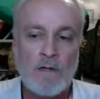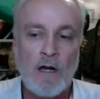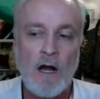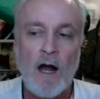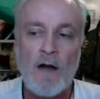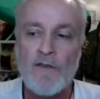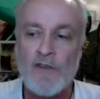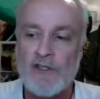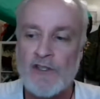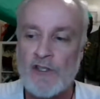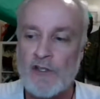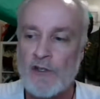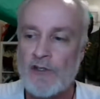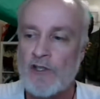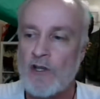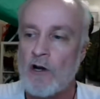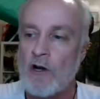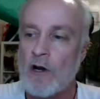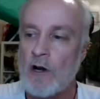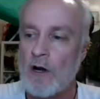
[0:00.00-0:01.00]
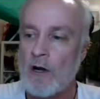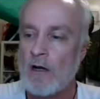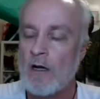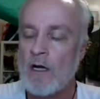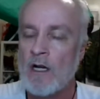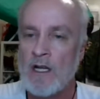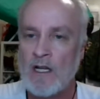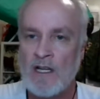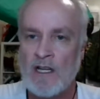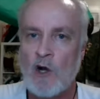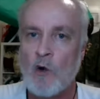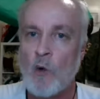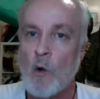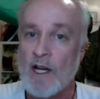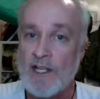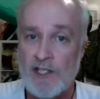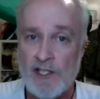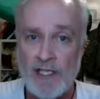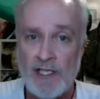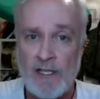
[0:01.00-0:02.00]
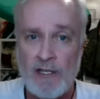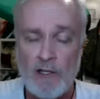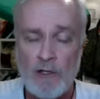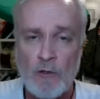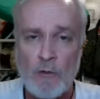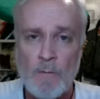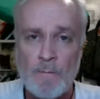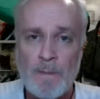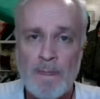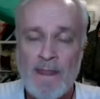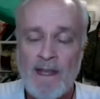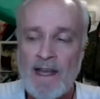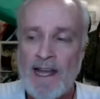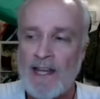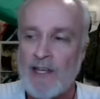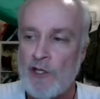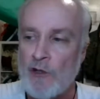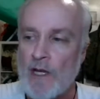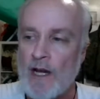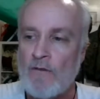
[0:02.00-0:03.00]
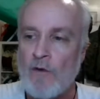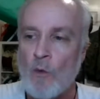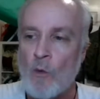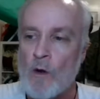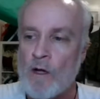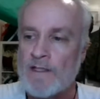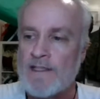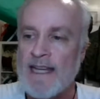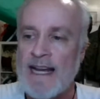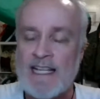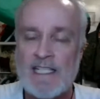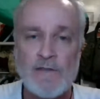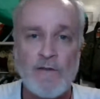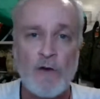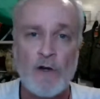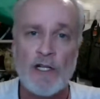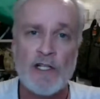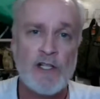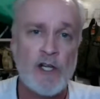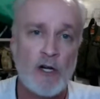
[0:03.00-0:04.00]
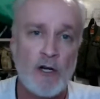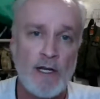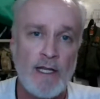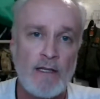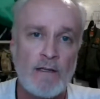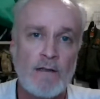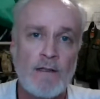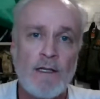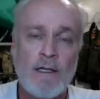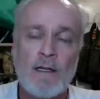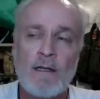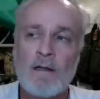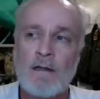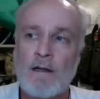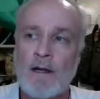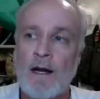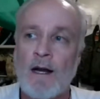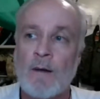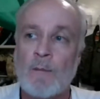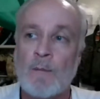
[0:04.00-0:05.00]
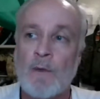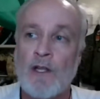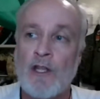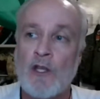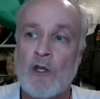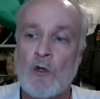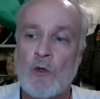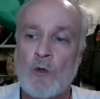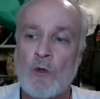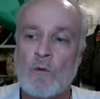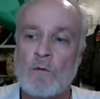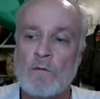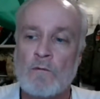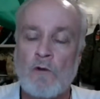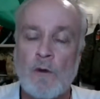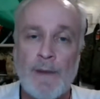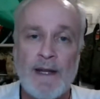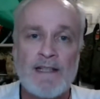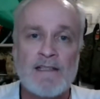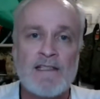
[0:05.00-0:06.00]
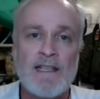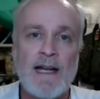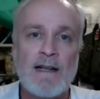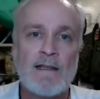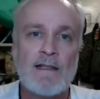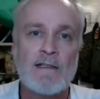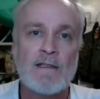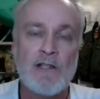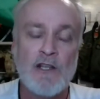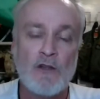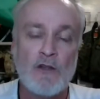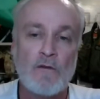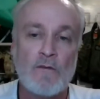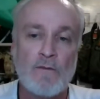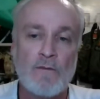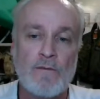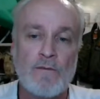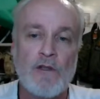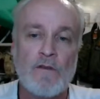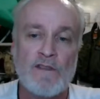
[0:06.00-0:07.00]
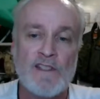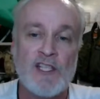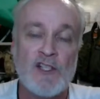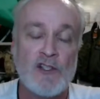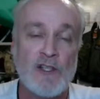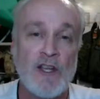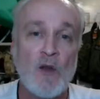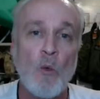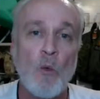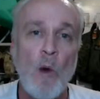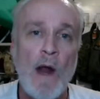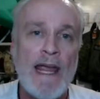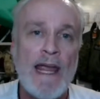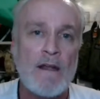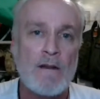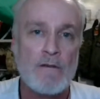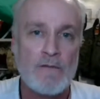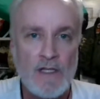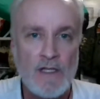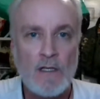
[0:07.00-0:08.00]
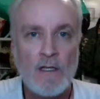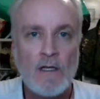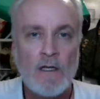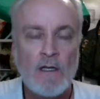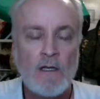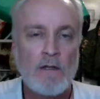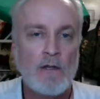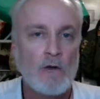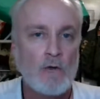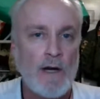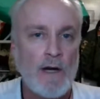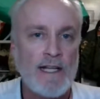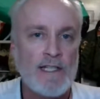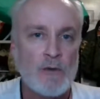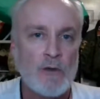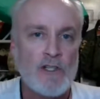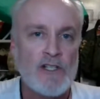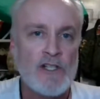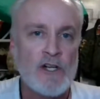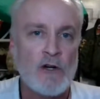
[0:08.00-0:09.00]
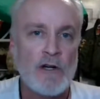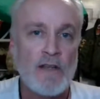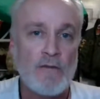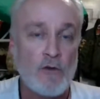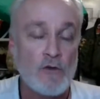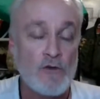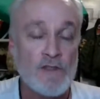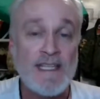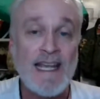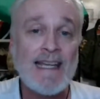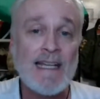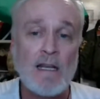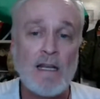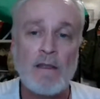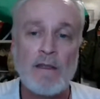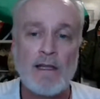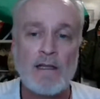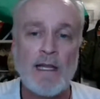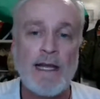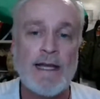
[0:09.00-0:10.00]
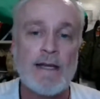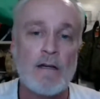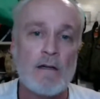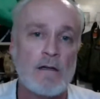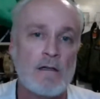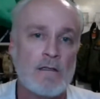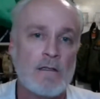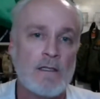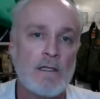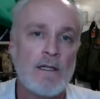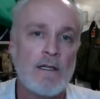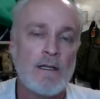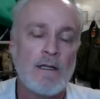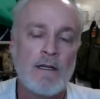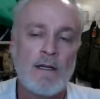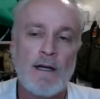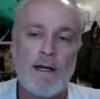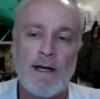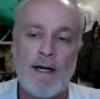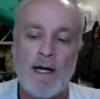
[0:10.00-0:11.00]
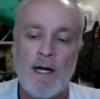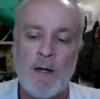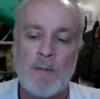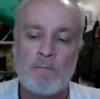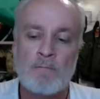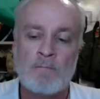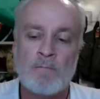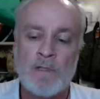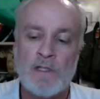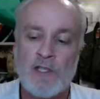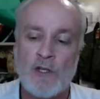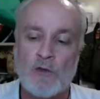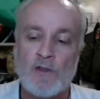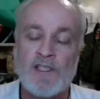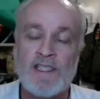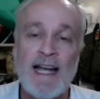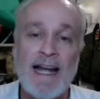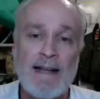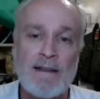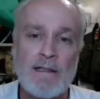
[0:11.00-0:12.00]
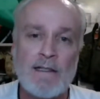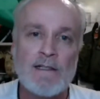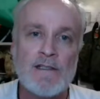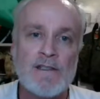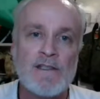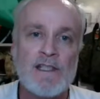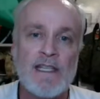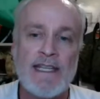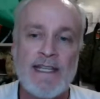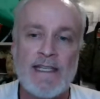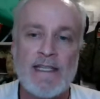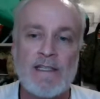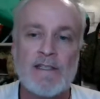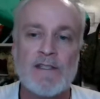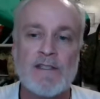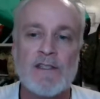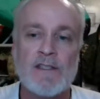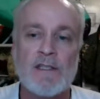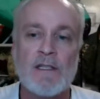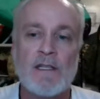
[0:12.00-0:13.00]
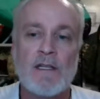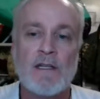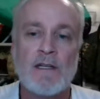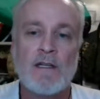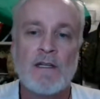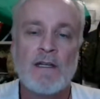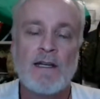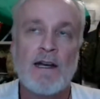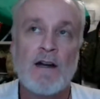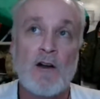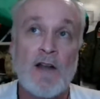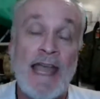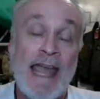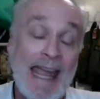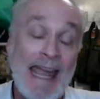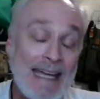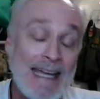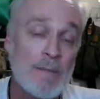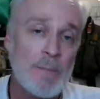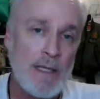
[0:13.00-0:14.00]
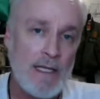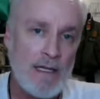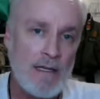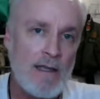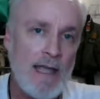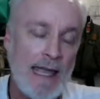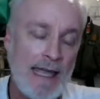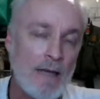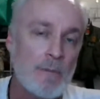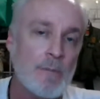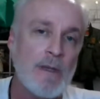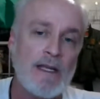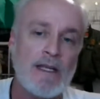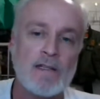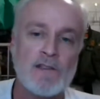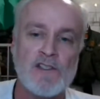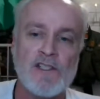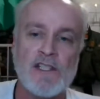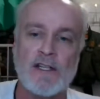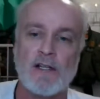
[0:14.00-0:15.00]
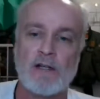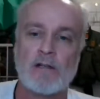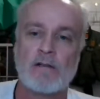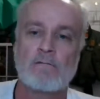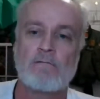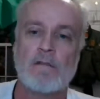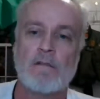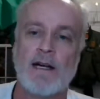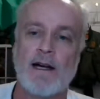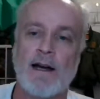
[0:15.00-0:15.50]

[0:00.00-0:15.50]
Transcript: officers are questioning you and you never once ask for an attorney, but you remain silent, you've essentially waived your right to an attorney if you say anything later. So silence is or can be considered